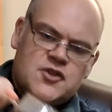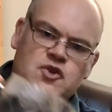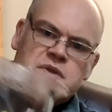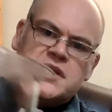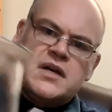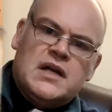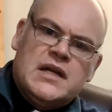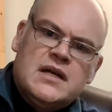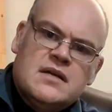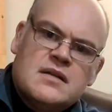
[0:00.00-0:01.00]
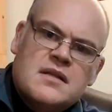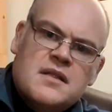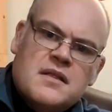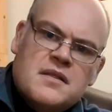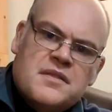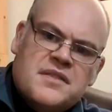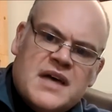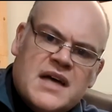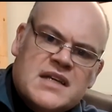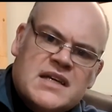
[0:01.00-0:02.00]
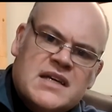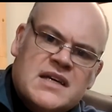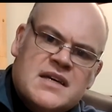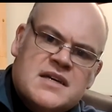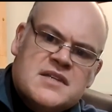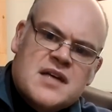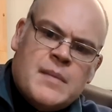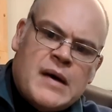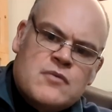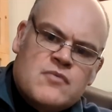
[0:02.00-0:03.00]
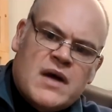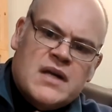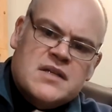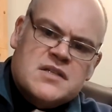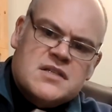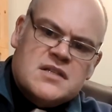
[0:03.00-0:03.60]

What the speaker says: Show you the colour. That is about right.